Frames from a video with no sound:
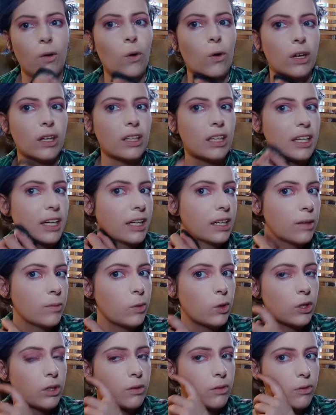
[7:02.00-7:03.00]
oily
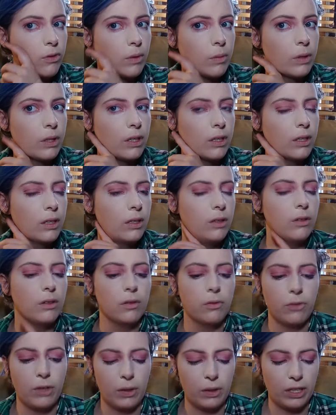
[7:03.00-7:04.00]
anymore from the
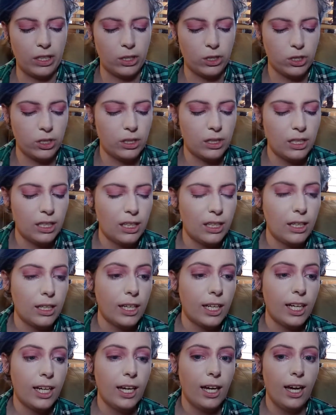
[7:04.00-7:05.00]
foundation,
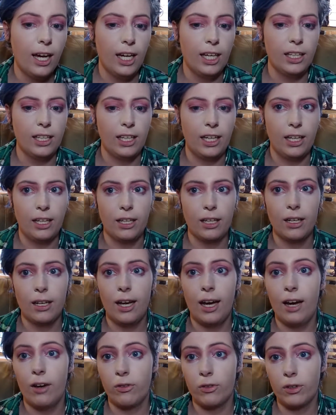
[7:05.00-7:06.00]
and then
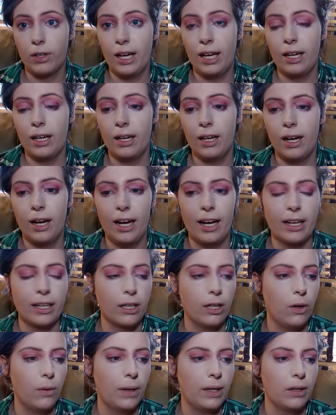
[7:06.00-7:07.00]
after that, I
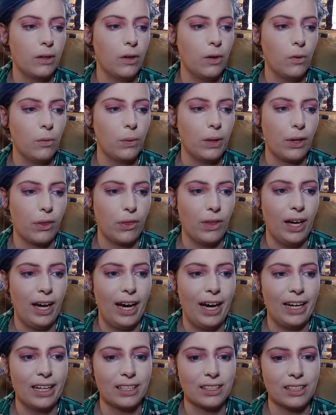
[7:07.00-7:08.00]
go in with
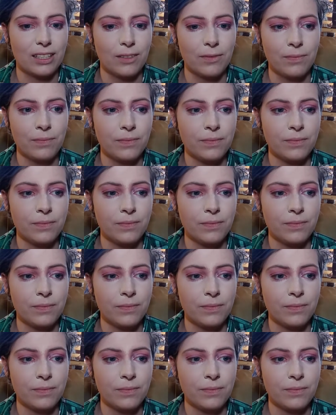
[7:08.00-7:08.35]
eyes.